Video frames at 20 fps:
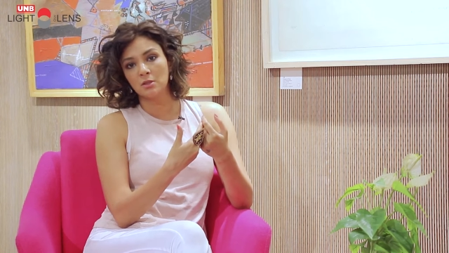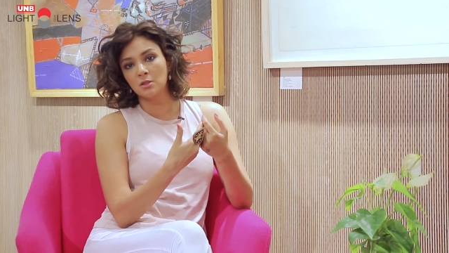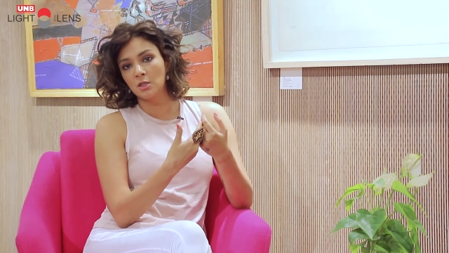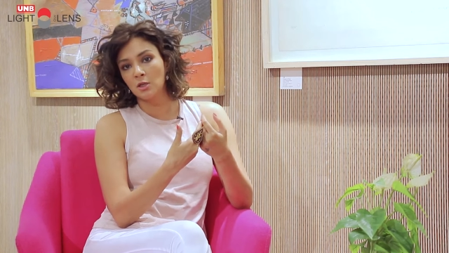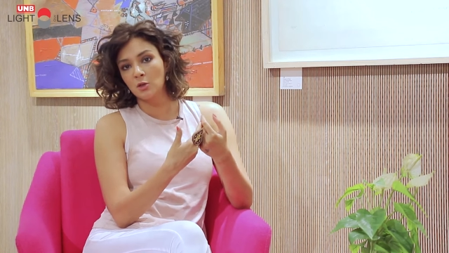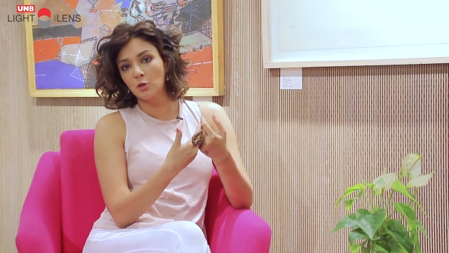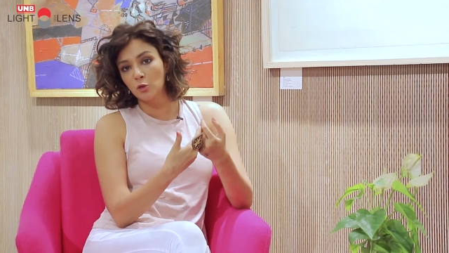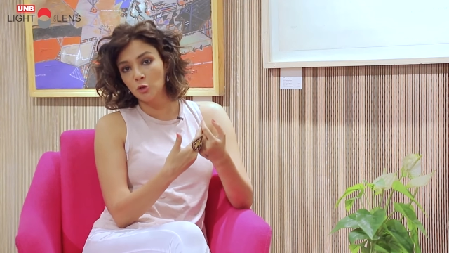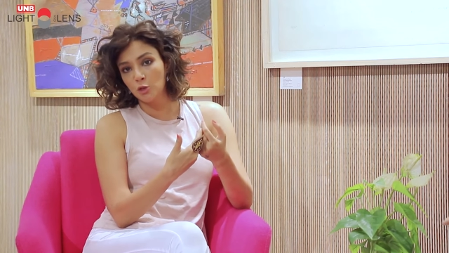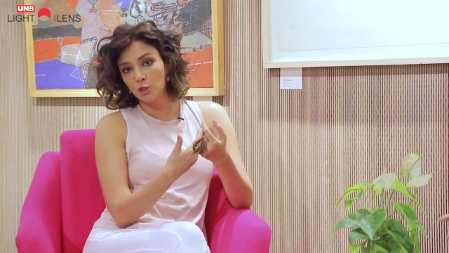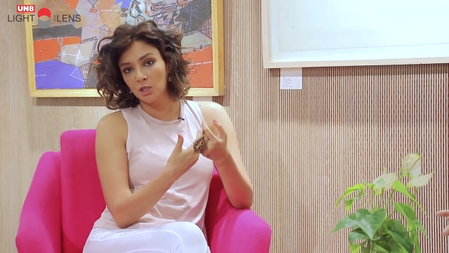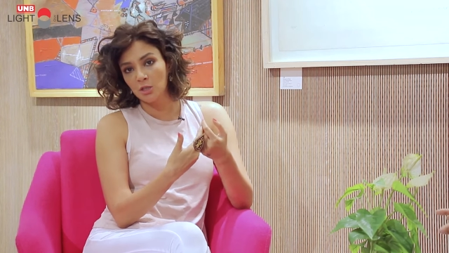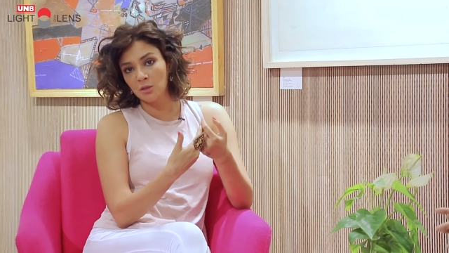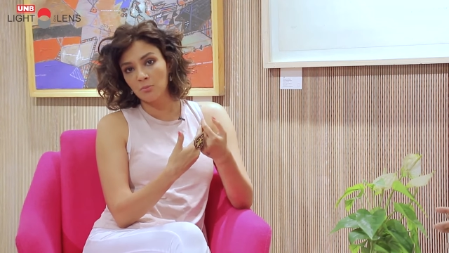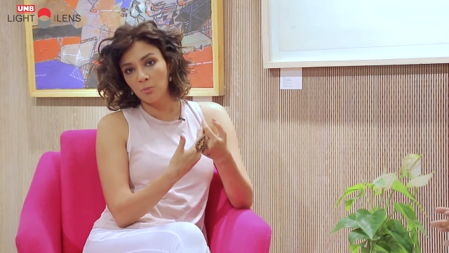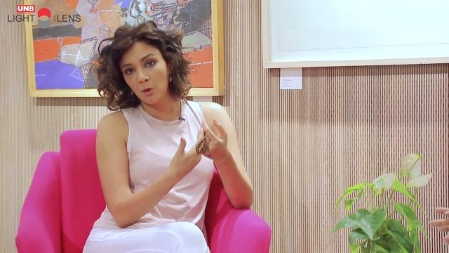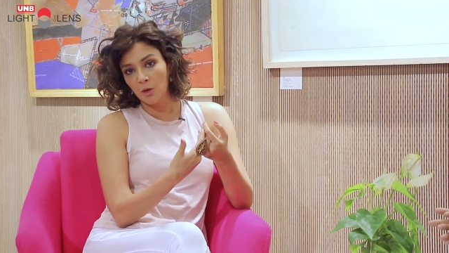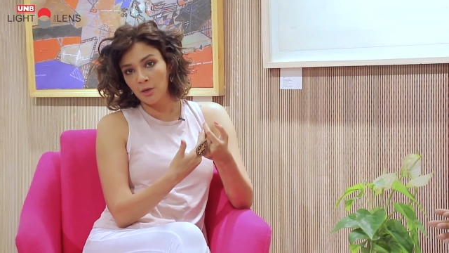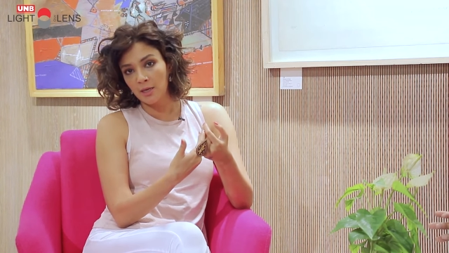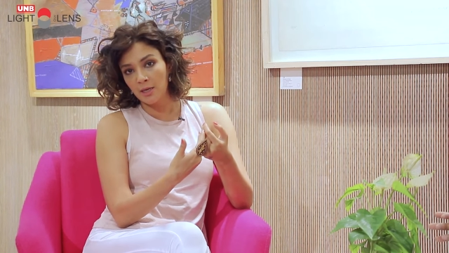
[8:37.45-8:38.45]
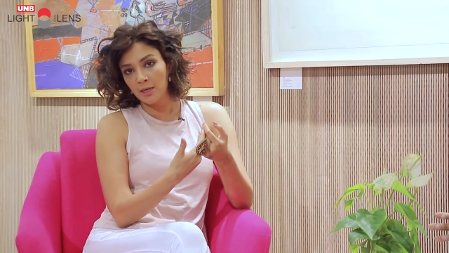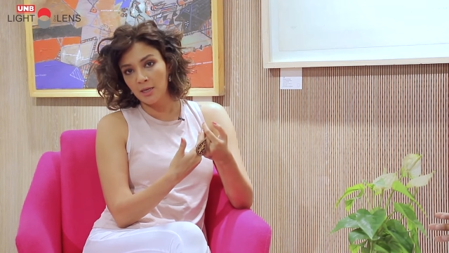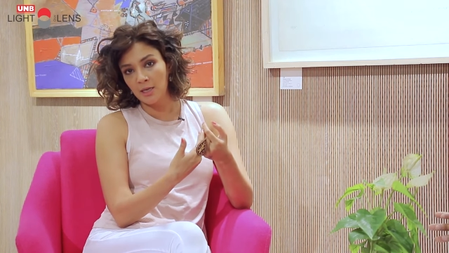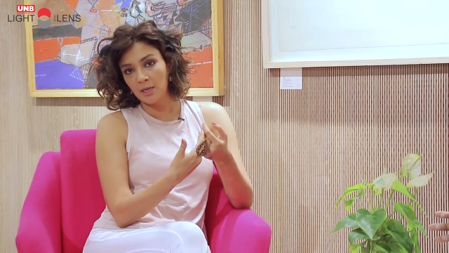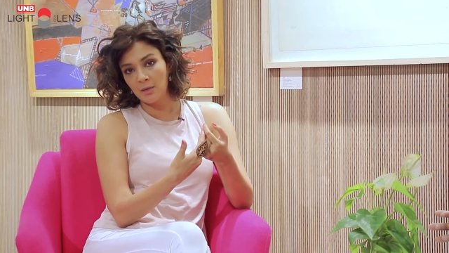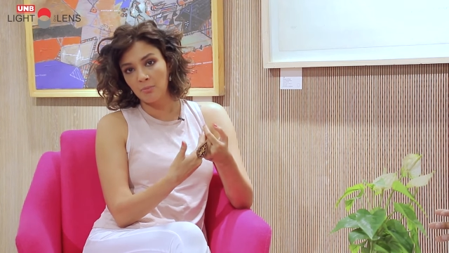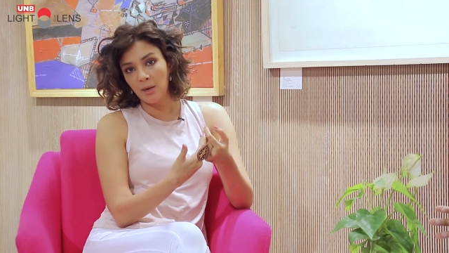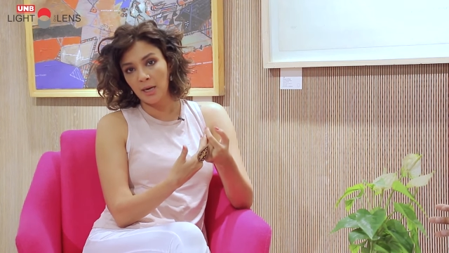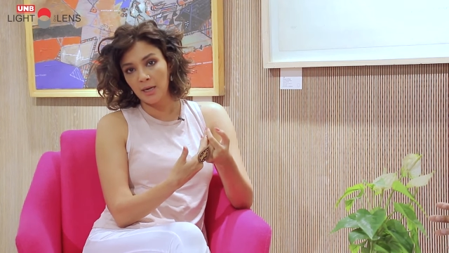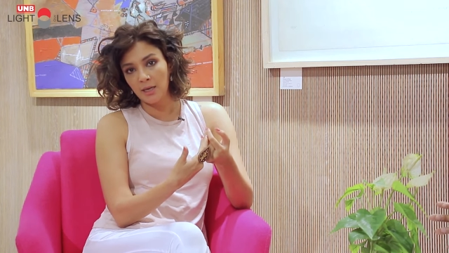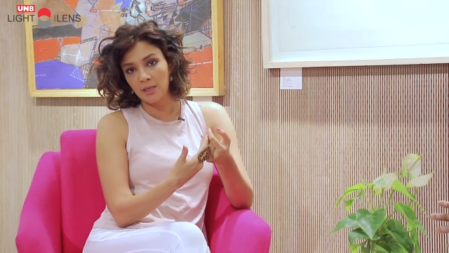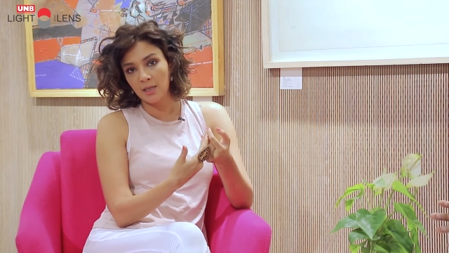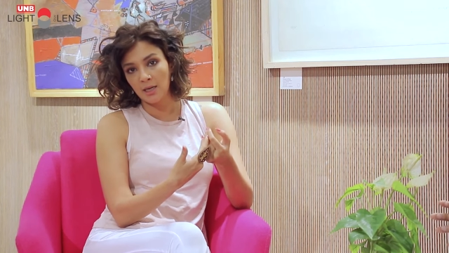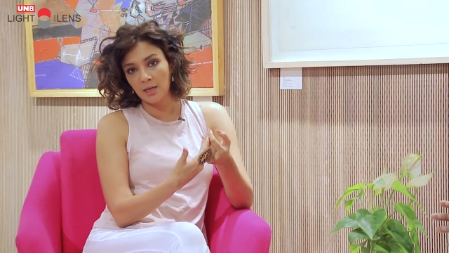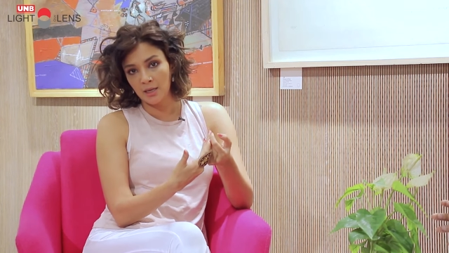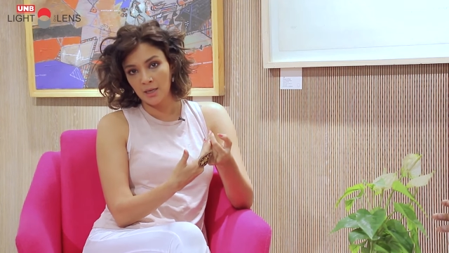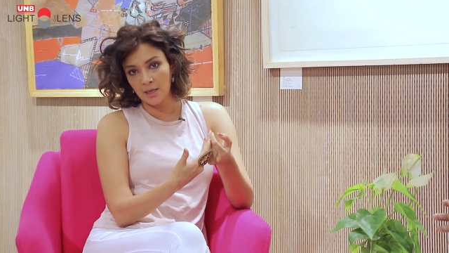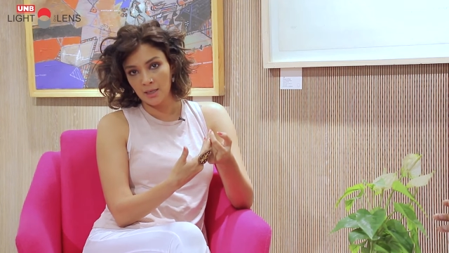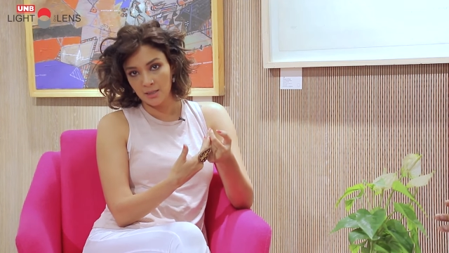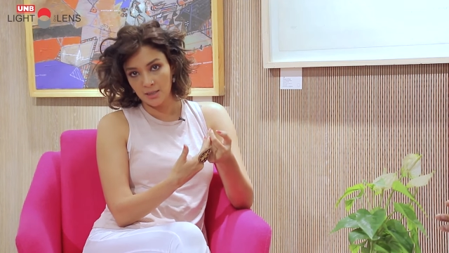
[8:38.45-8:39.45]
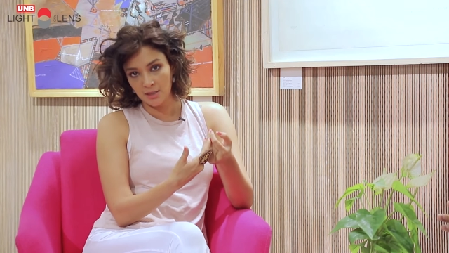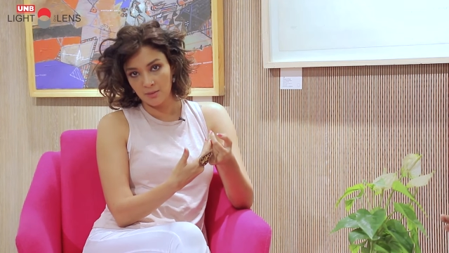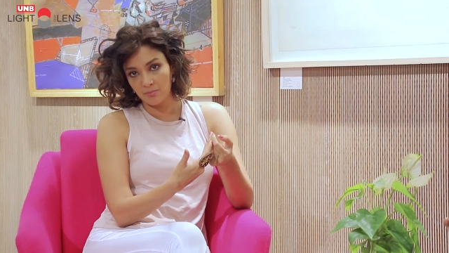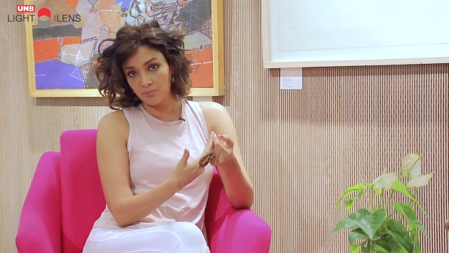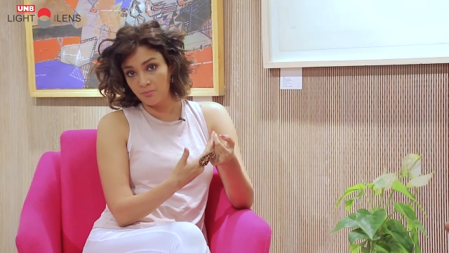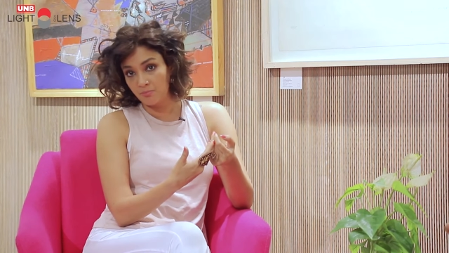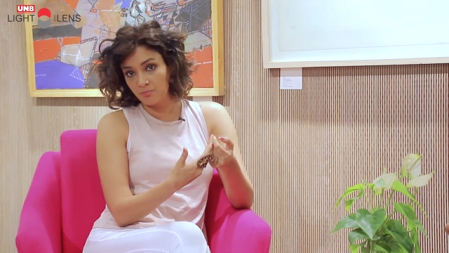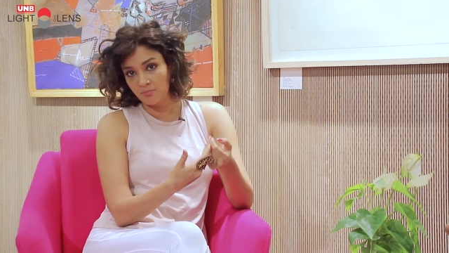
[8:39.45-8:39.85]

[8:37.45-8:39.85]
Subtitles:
the Gulshan, Bonani, Baridharas